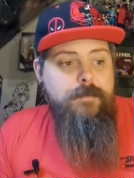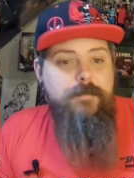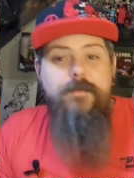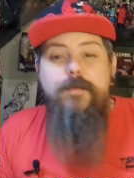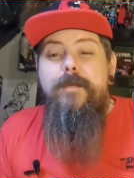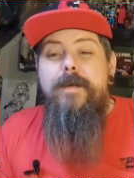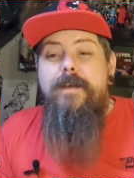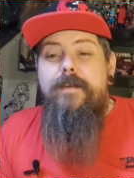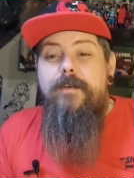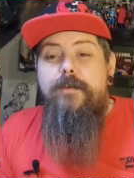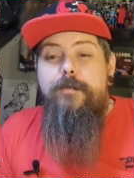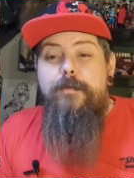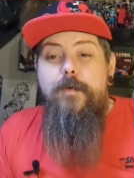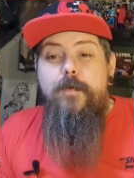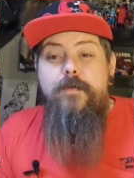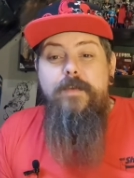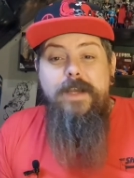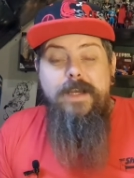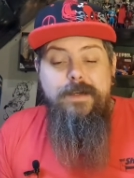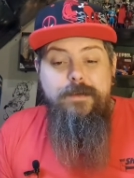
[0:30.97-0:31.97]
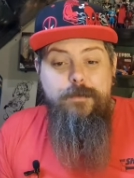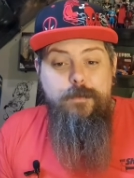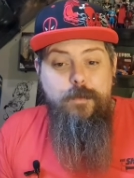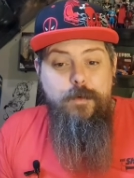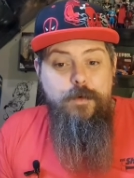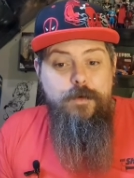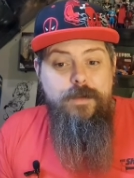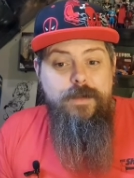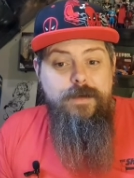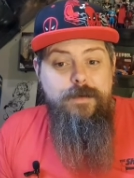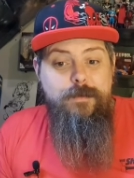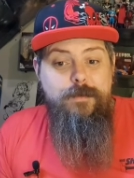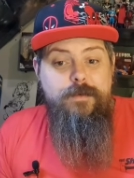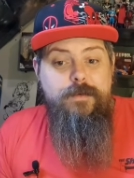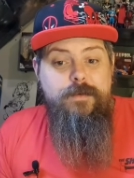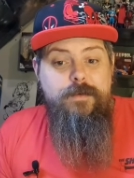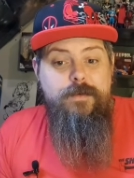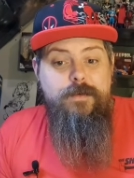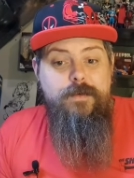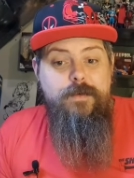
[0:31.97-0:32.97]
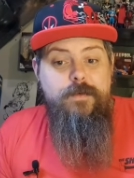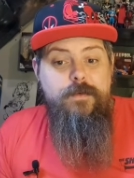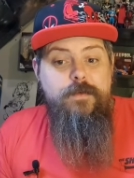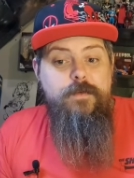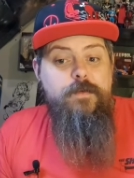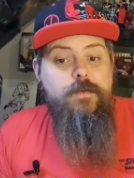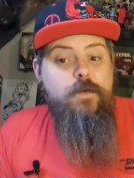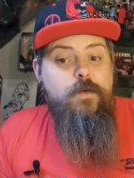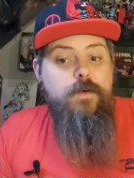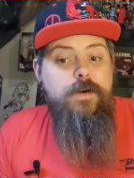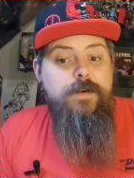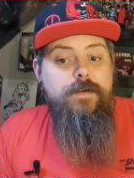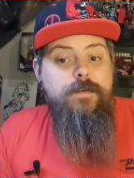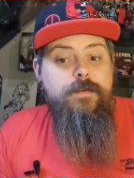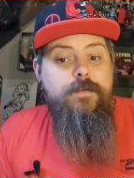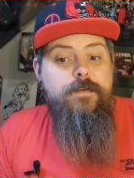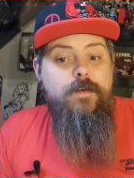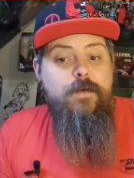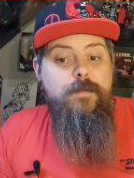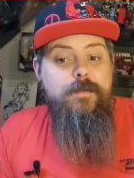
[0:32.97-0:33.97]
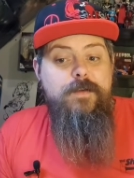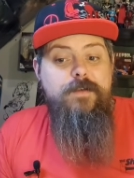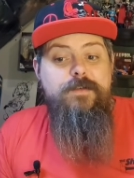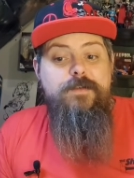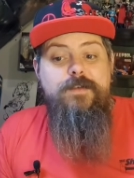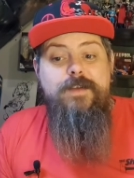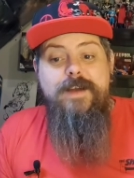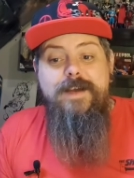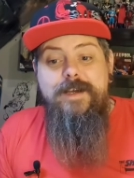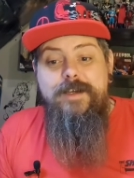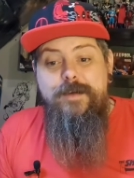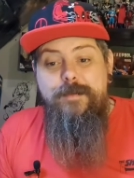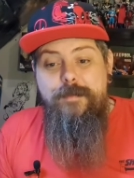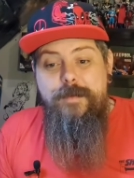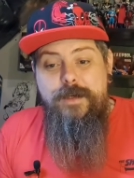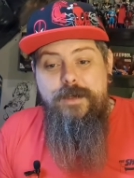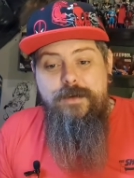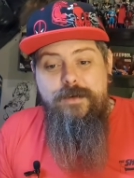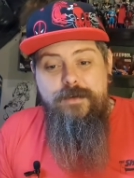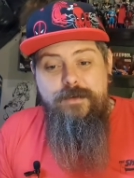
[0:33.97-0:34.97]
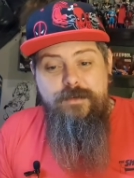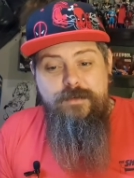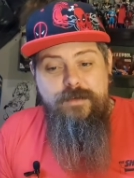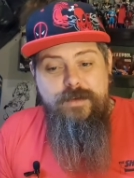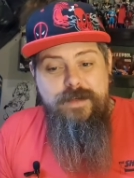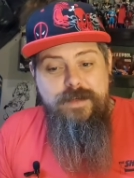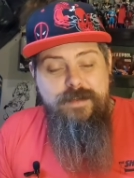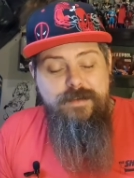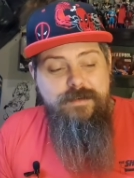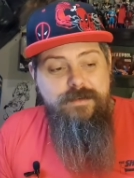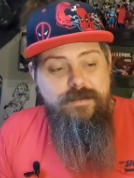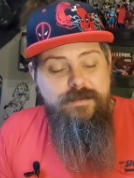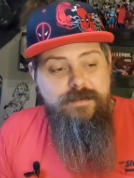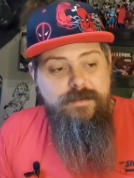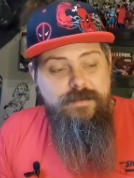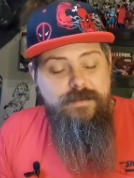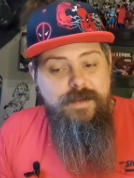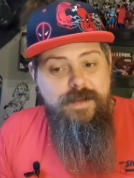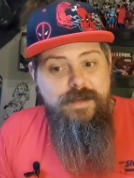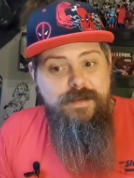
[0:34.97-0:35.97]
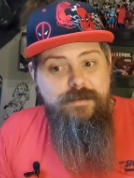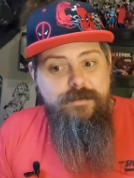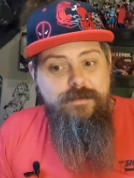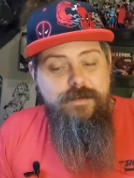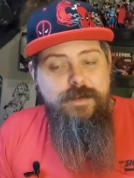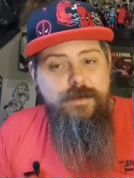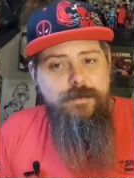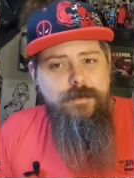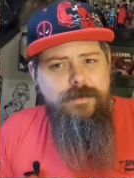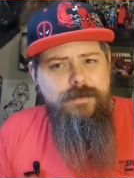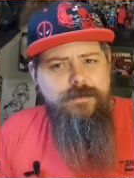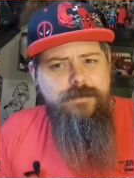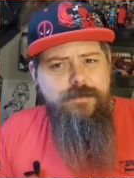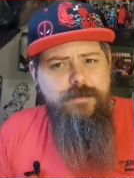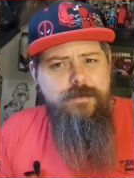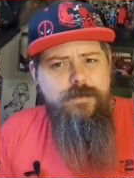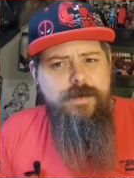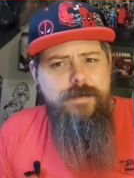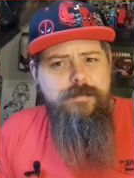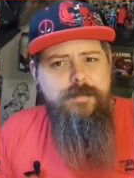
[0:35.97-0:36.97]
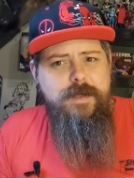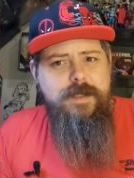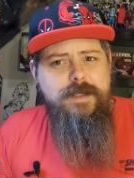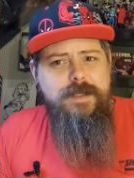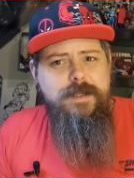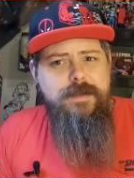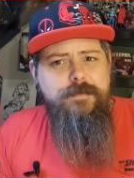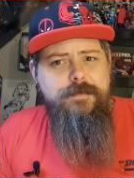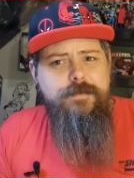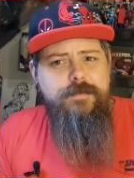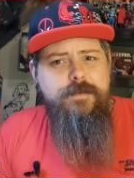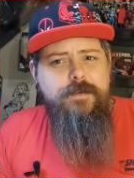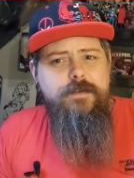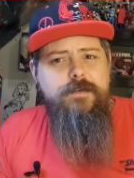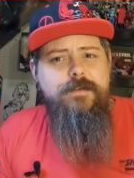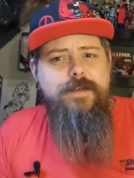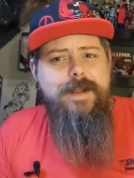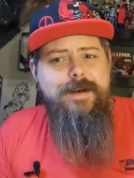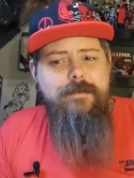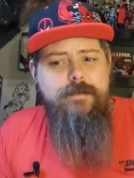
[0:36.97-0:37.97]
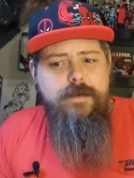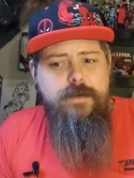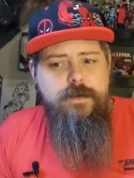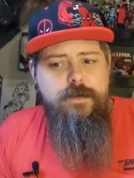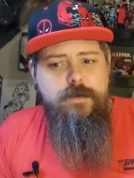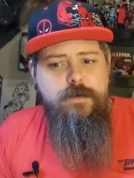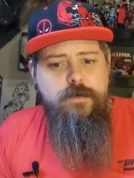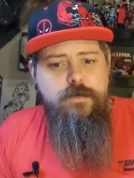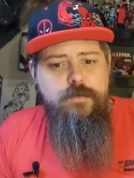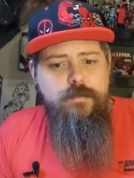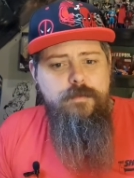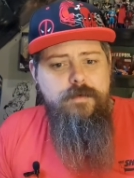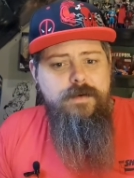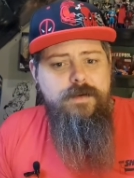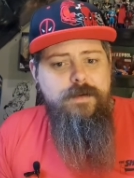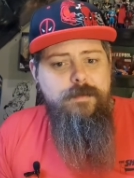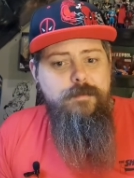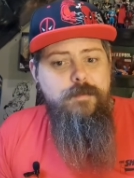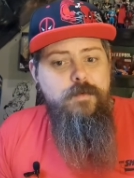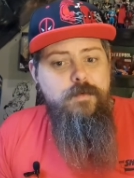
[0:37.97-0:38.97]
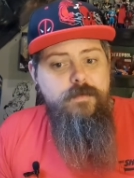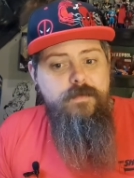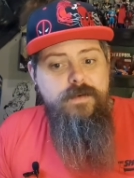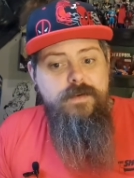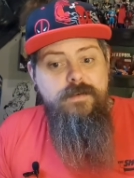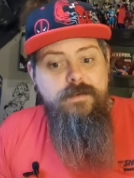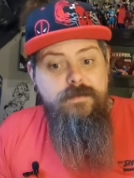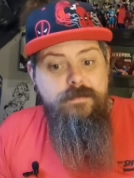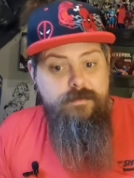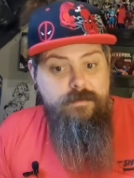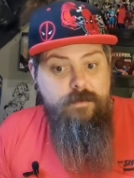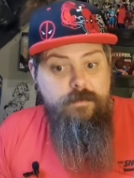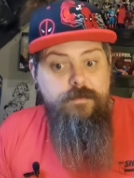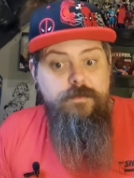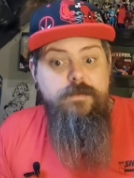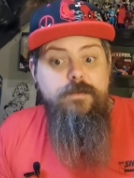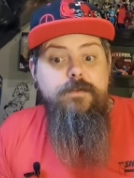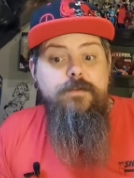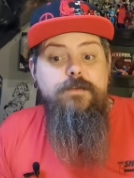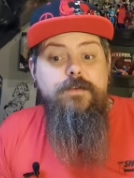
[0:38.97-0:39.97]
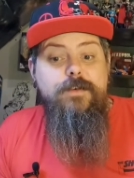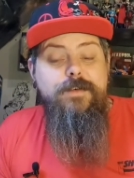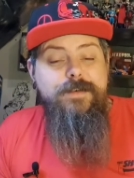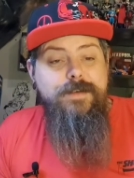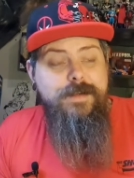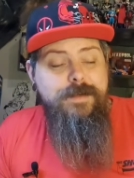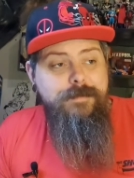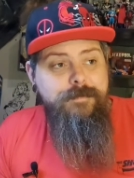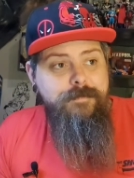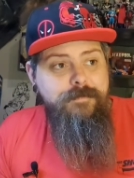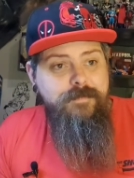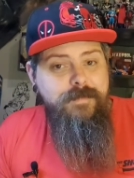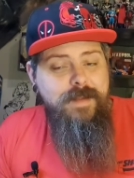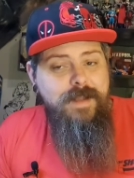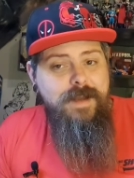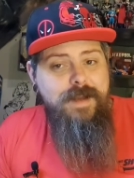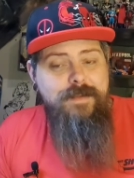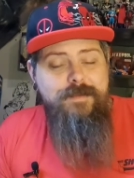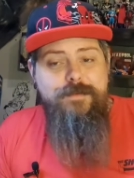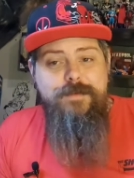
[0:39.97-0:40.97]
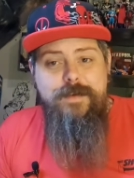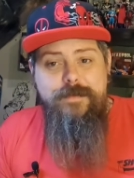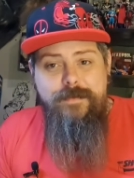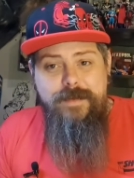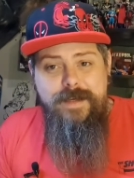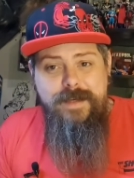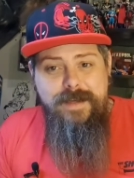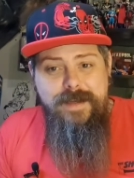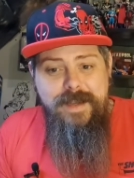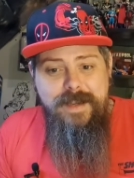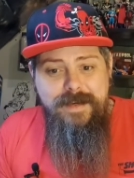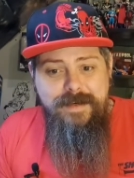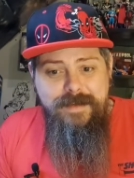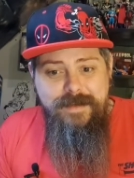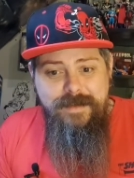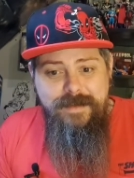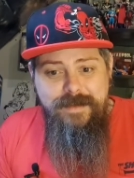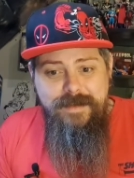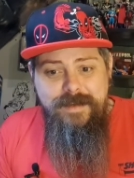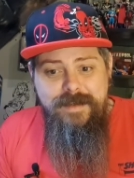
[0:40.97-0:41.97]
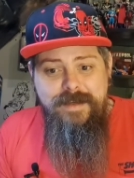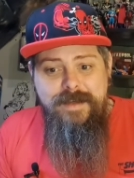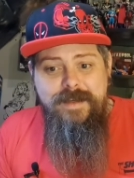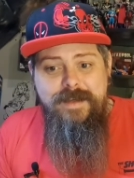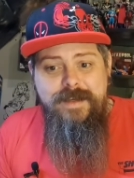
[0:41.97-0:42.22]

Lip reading: For me, this movie had its work cut out for it from the start because it's a sequel to a beloved Stanley Kubrick movie, obviously The Shining, and Stephen King hated it.